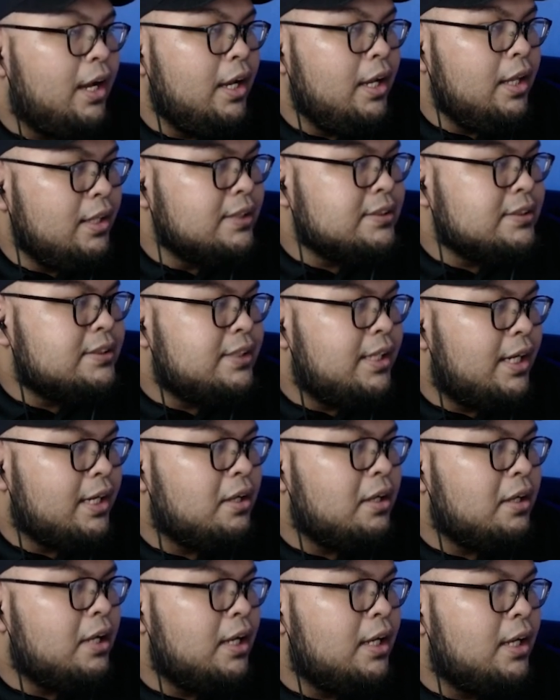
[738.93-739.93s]
in this
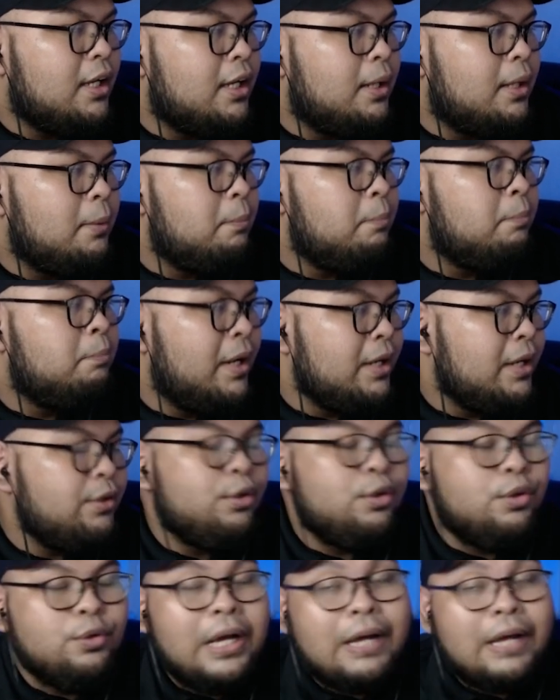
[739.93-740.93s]
deck, but
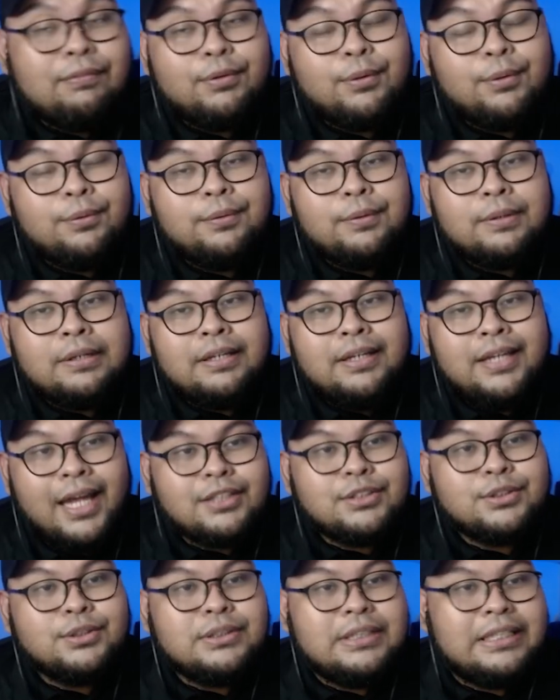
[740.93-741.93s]
you do have to
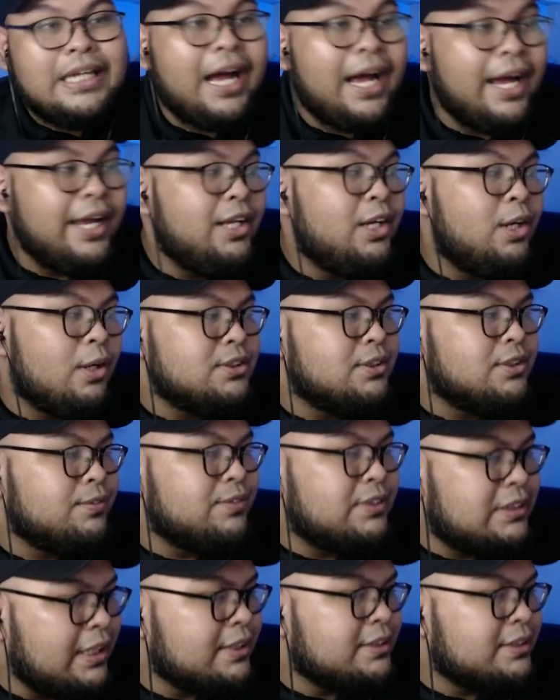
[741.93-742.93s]
get to the high cost of
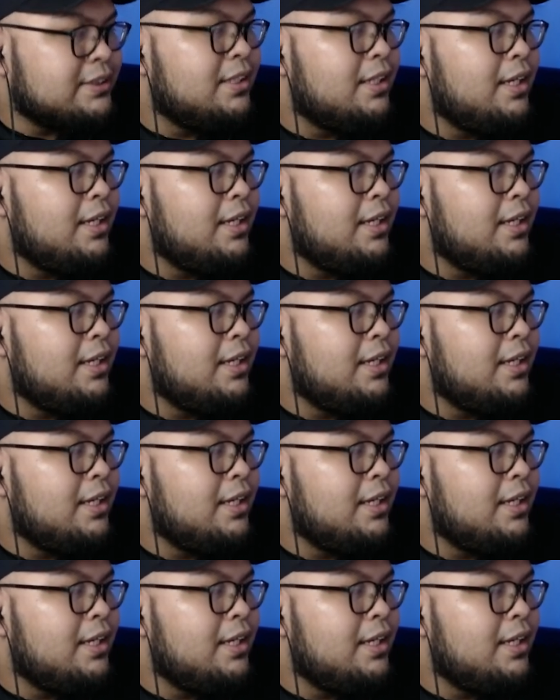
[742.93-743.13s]
6.